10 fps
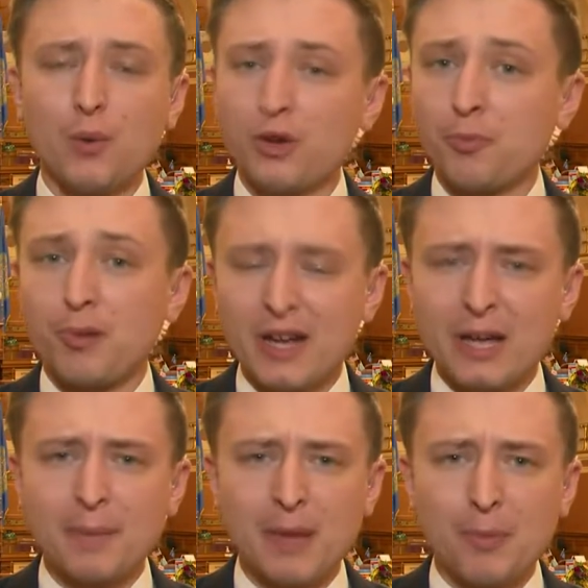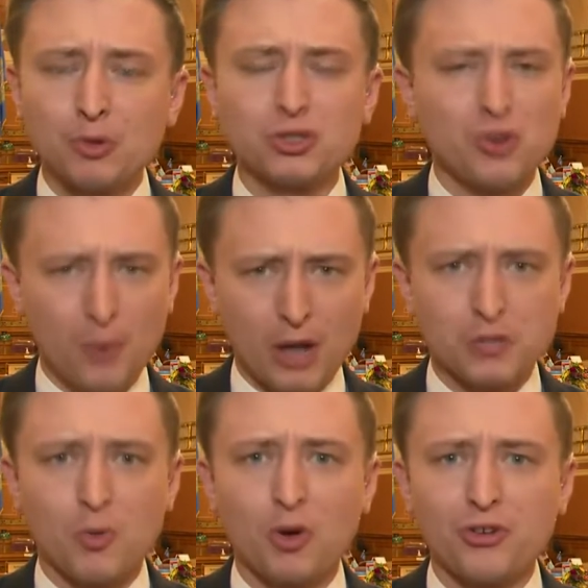what is bringing people to the
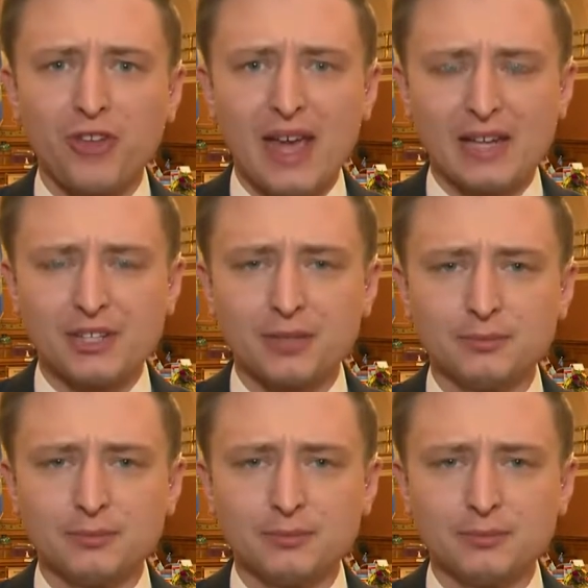Rushmore state.